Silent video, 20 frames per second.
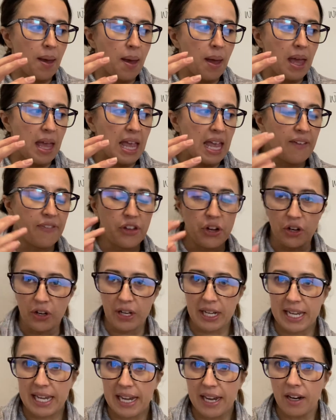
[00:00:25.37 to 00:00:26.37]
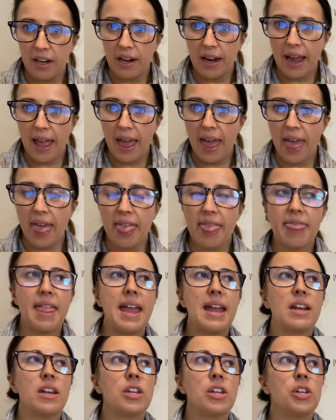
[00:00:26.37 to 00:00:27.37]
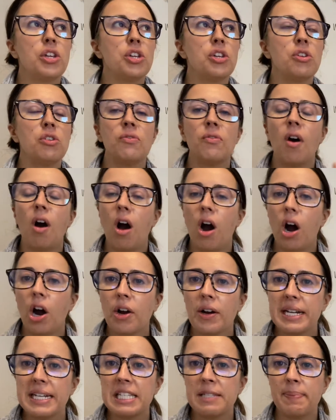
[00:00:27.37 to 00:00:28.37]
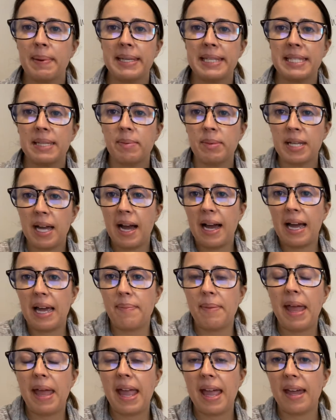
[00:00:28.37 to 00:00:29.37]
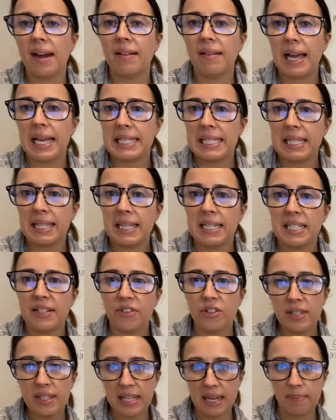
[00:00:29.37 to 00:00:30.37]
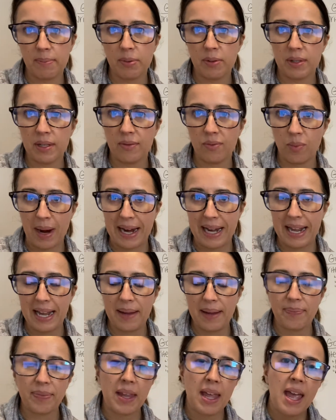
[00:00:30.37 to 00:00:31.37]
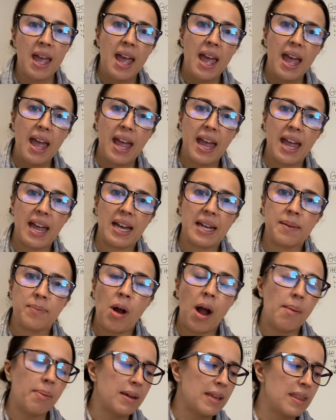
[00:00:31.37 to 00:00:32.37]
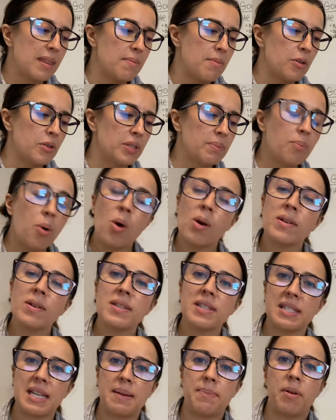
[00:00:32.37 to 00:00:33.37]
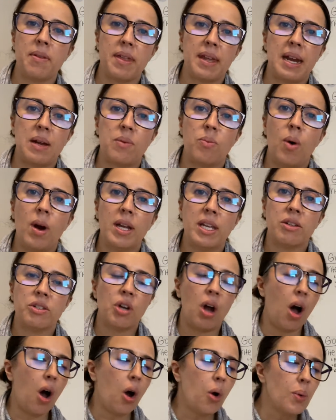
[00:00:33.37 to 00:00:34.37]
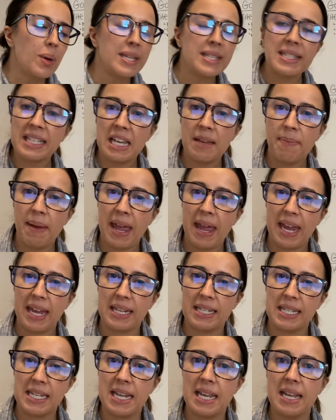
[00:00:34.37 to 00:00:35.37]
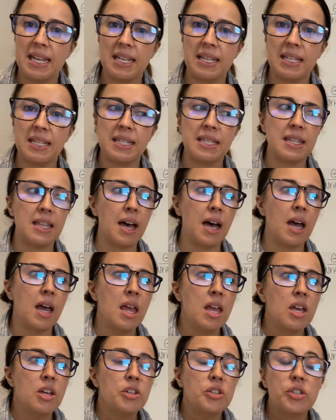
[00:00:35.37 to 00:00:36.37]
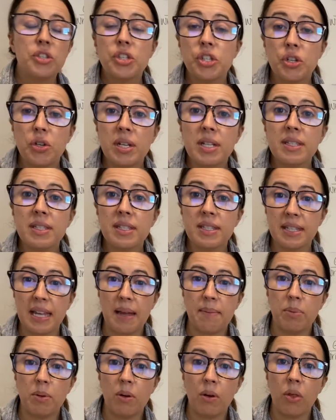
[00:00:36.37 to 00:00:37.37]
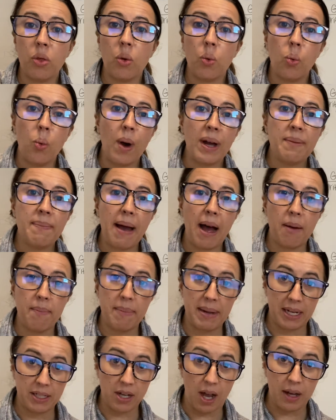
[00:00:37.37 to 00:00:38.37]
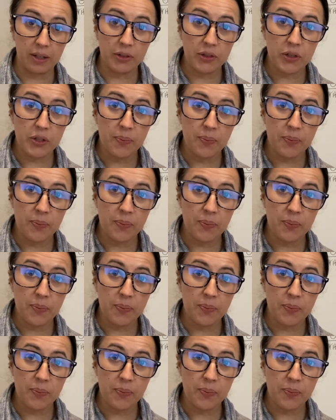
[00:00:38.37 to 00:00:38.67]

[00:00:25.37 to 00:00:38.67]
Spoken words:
If you're here, then you've already spent some time analyzing the different samples of writing. And probably the most important sample that I want you to always keep handy is the student sample, the one about McDonald's.